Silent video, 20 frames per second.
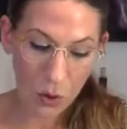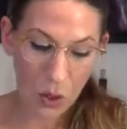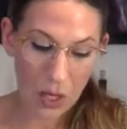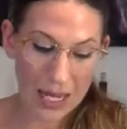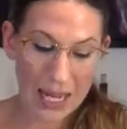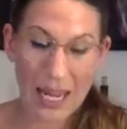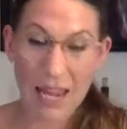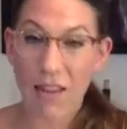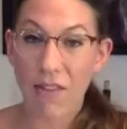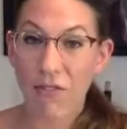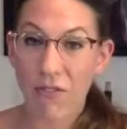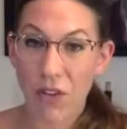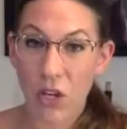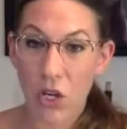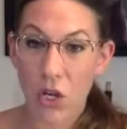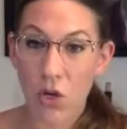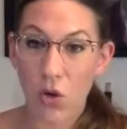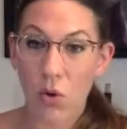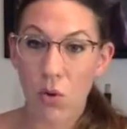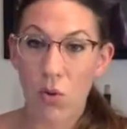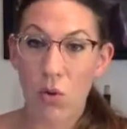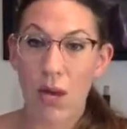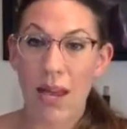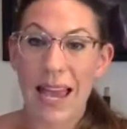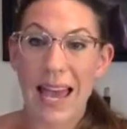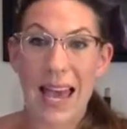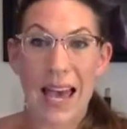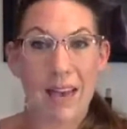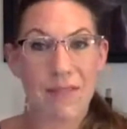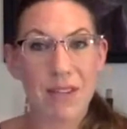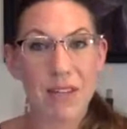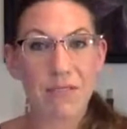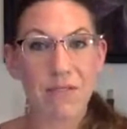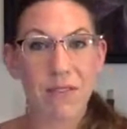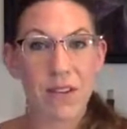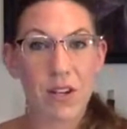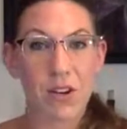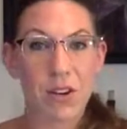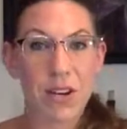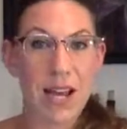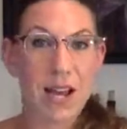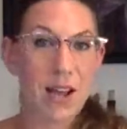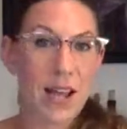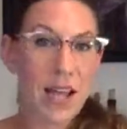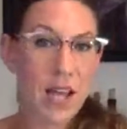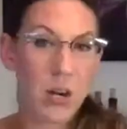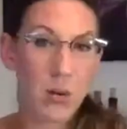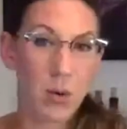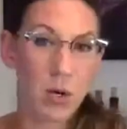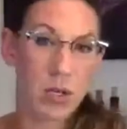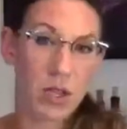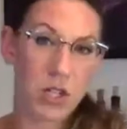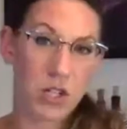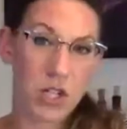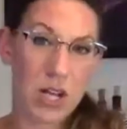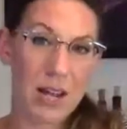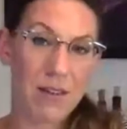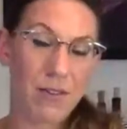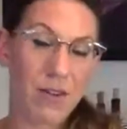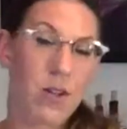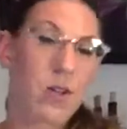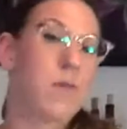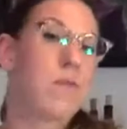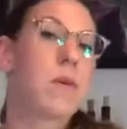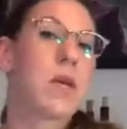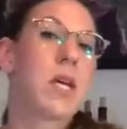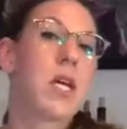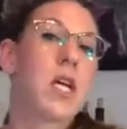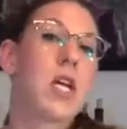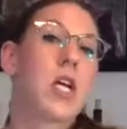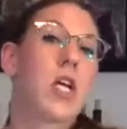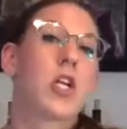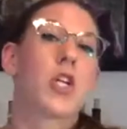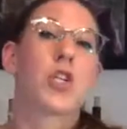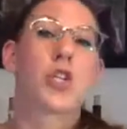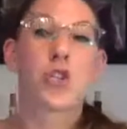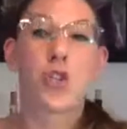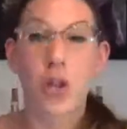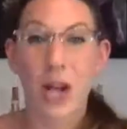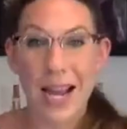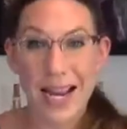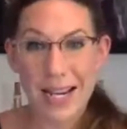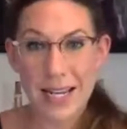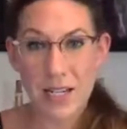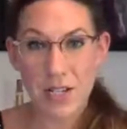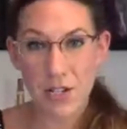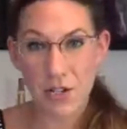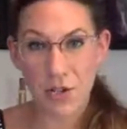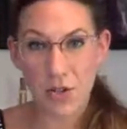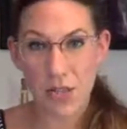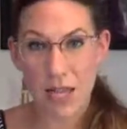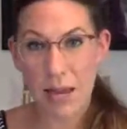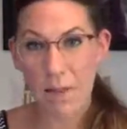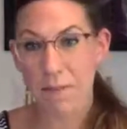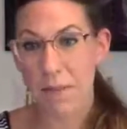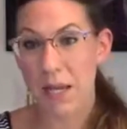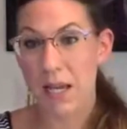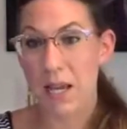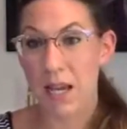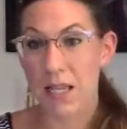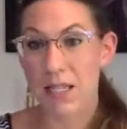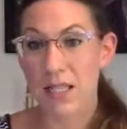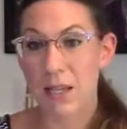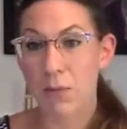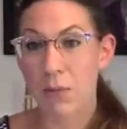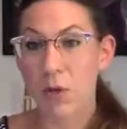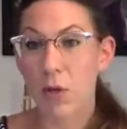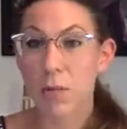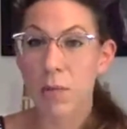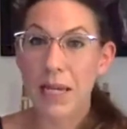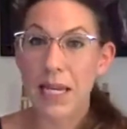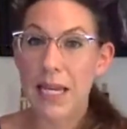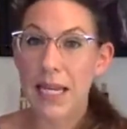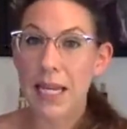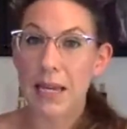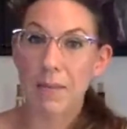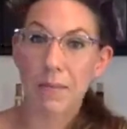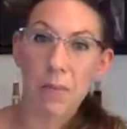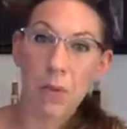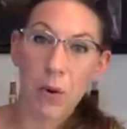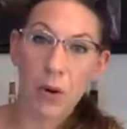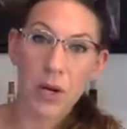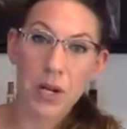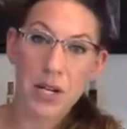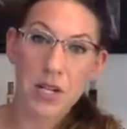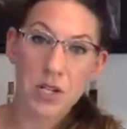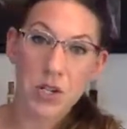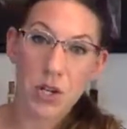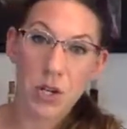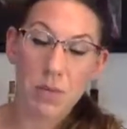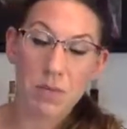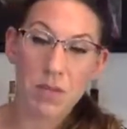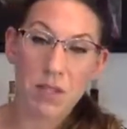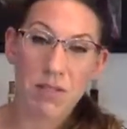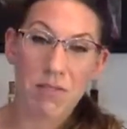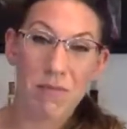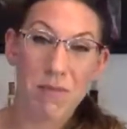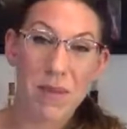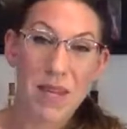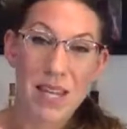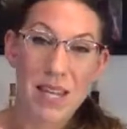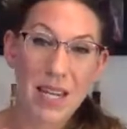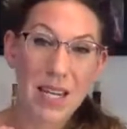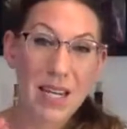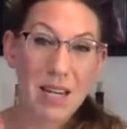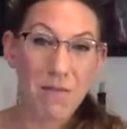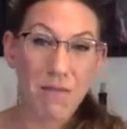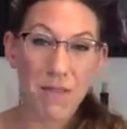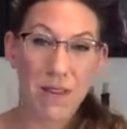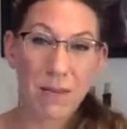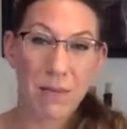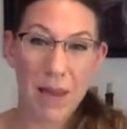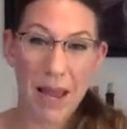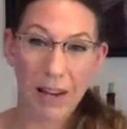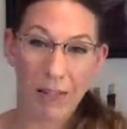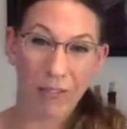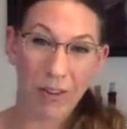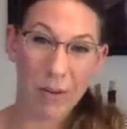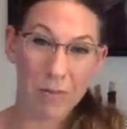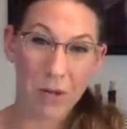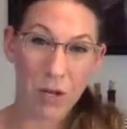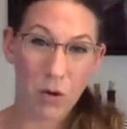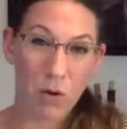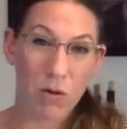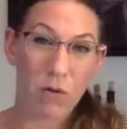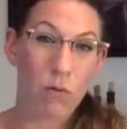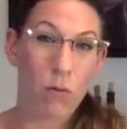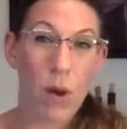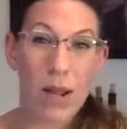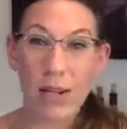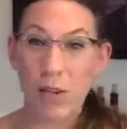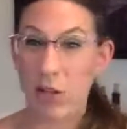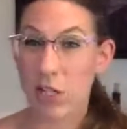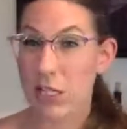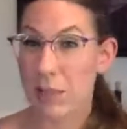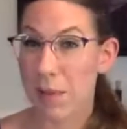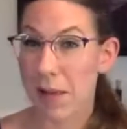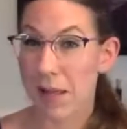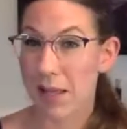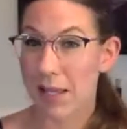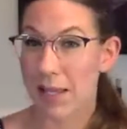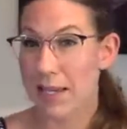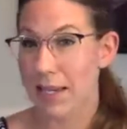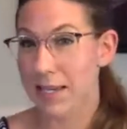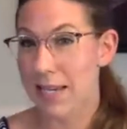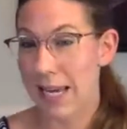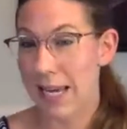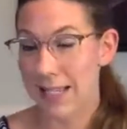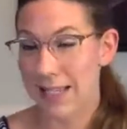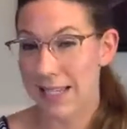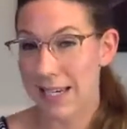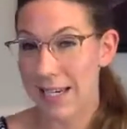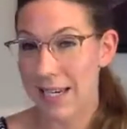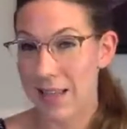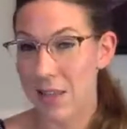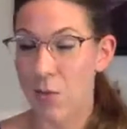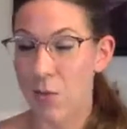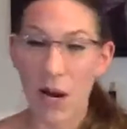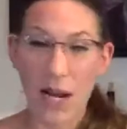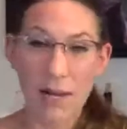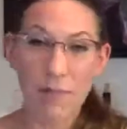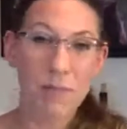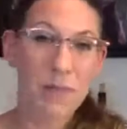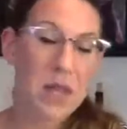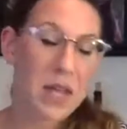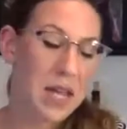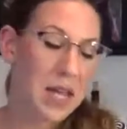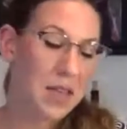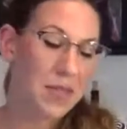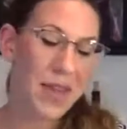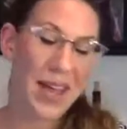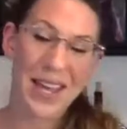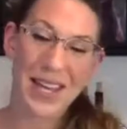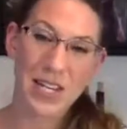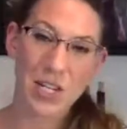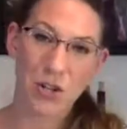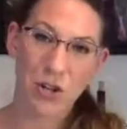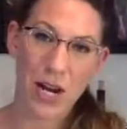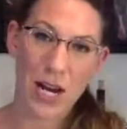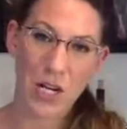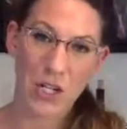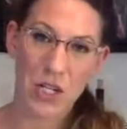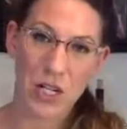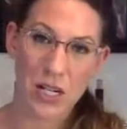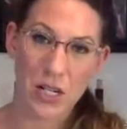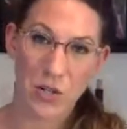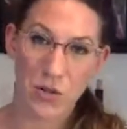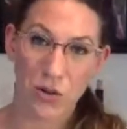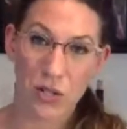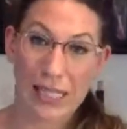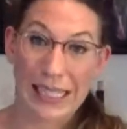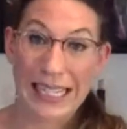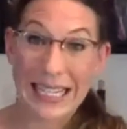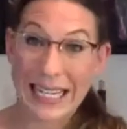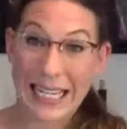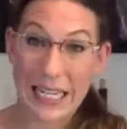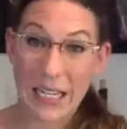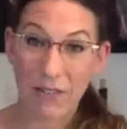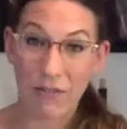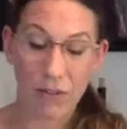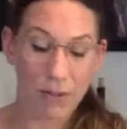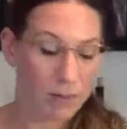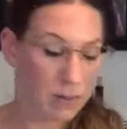if you haven't figured out how to work the chat room, try and do that because it will be important in terms of me getting feedback from you of what you're smelling and tasting in the wine. That interaction is really key for